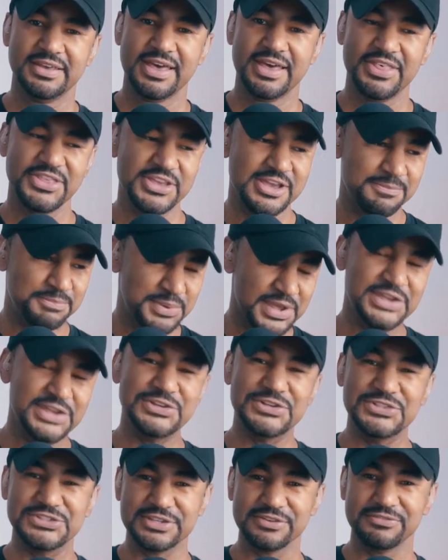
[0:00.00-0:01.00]
the
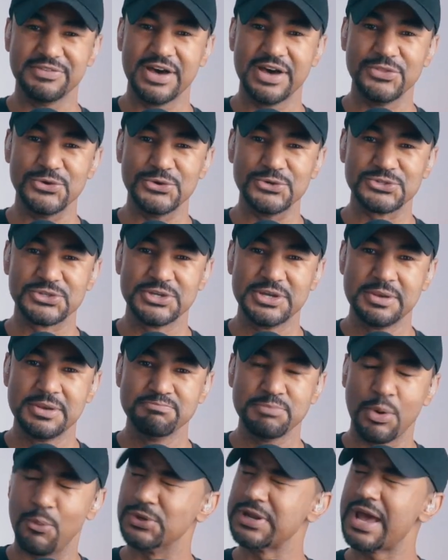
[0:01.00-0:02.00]
opinions of others.
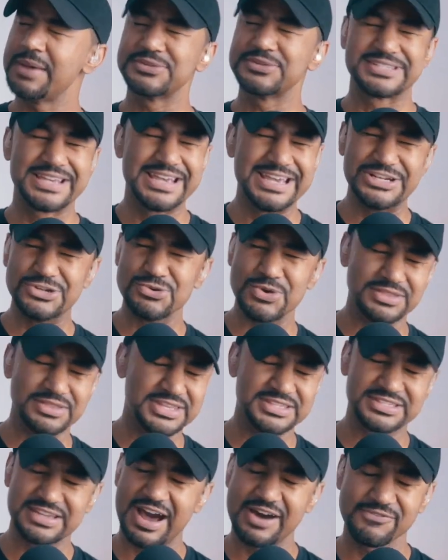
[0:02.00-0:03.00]
But what I'm saying during
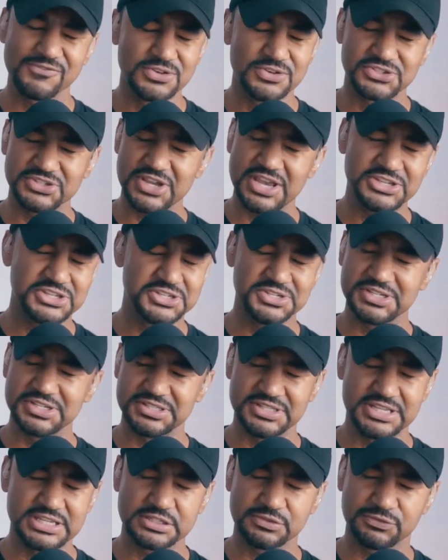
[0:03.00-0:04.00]
this conversation is
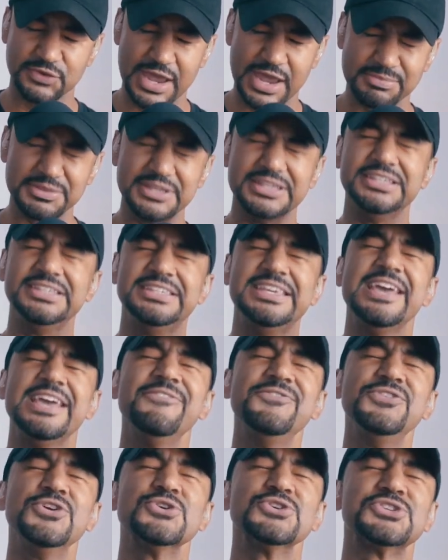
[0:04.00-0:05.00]
this, family: give
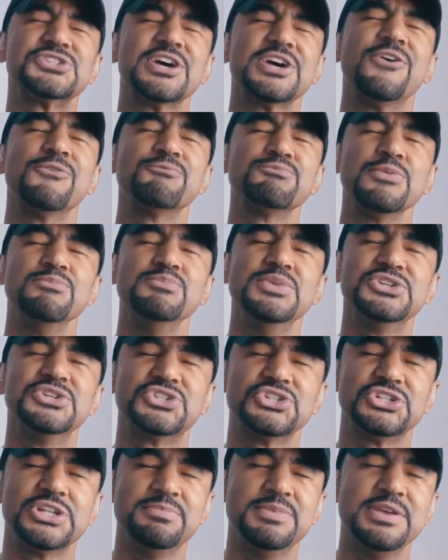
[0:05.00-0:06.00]
yourself
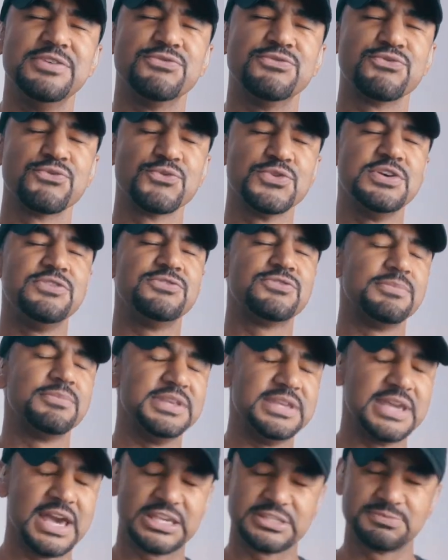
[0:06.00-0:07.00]
permission to be free from
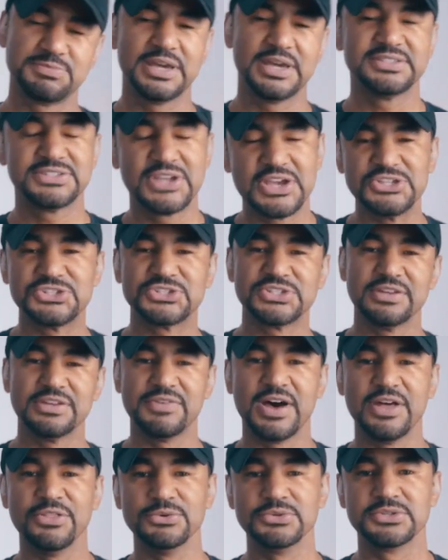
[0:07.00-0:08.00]
the expectation of
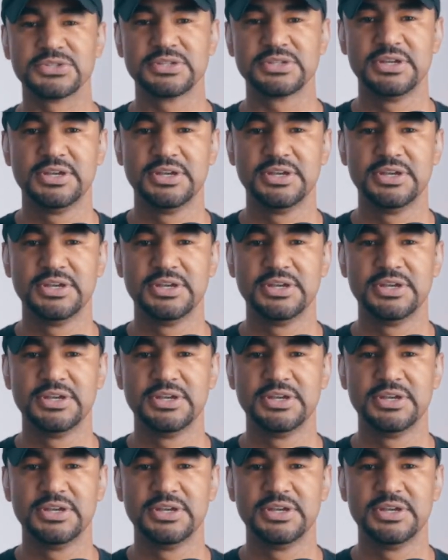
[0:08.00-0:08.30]
others.